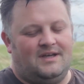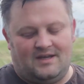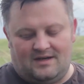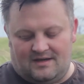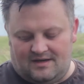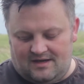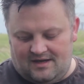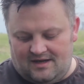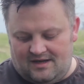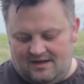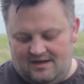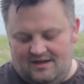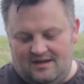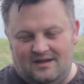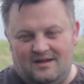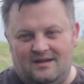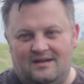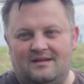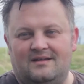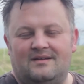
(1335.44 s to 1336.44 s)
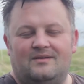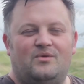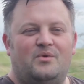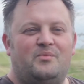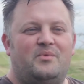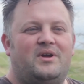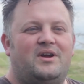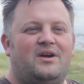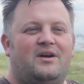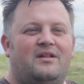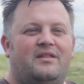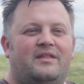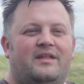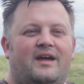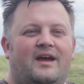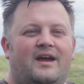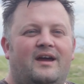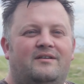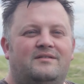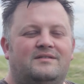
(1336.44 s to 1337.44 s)
And when we
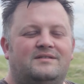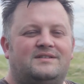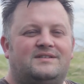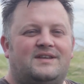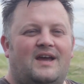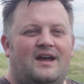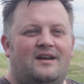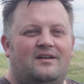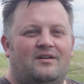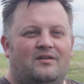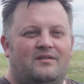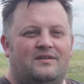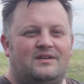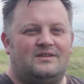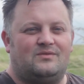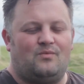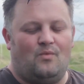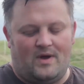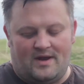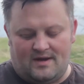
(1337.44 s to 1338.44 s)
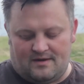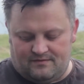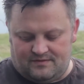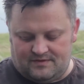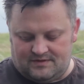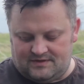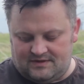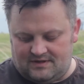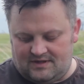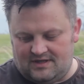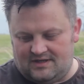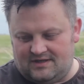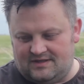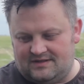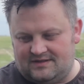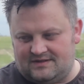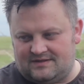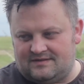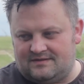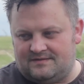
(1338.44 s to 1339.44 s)
got there and signed all these waivers and
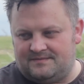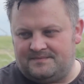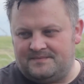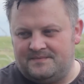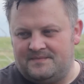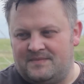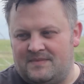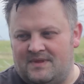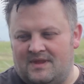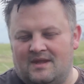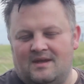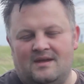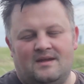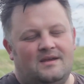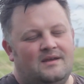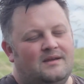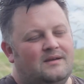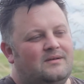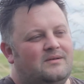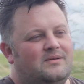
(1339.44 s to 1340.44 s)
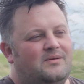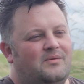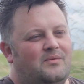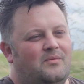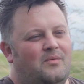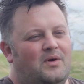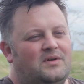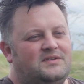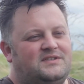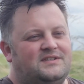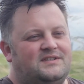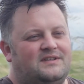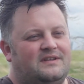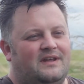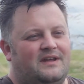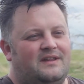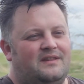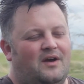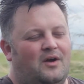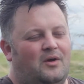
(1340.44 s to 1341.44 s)
things and walked
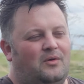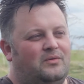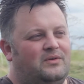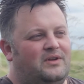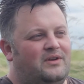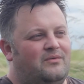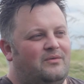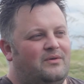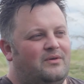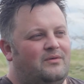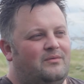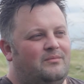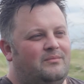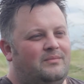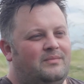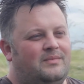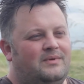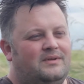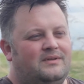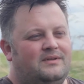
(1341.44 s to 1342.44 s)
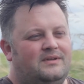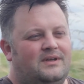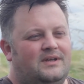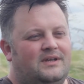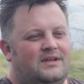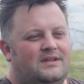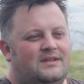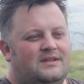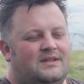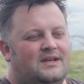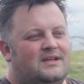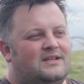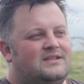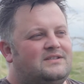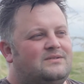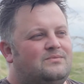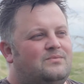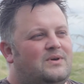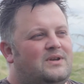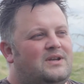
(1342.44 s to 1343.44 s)
into like the holding room,
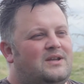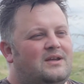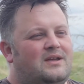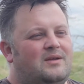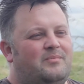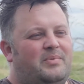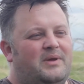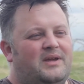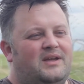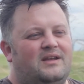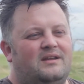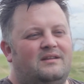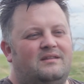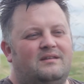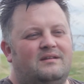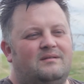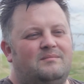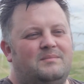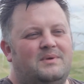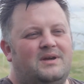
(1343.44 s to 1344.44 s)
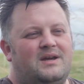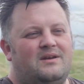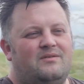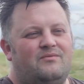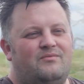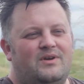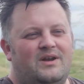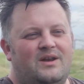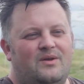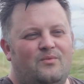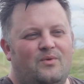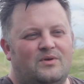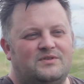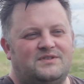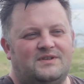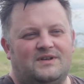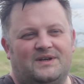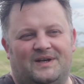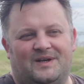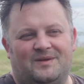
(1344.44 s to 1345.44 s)
that's when it appeared that Martin really
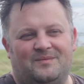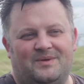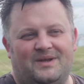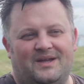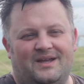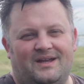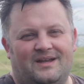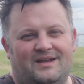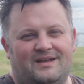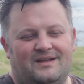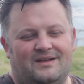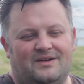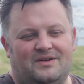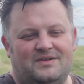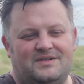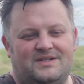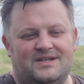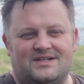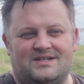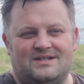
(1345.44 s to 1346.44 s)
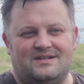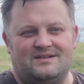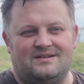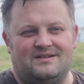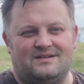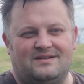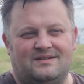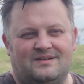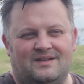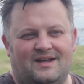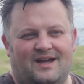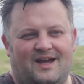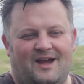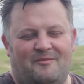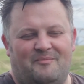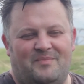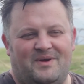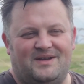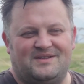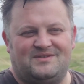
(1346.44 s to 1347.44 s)
wasn't going to be auditioned at
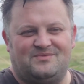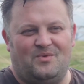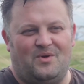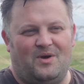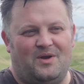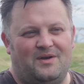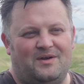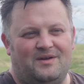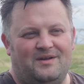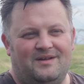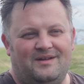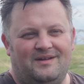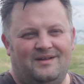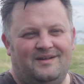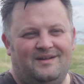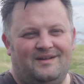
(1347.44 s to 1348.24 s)
1:30.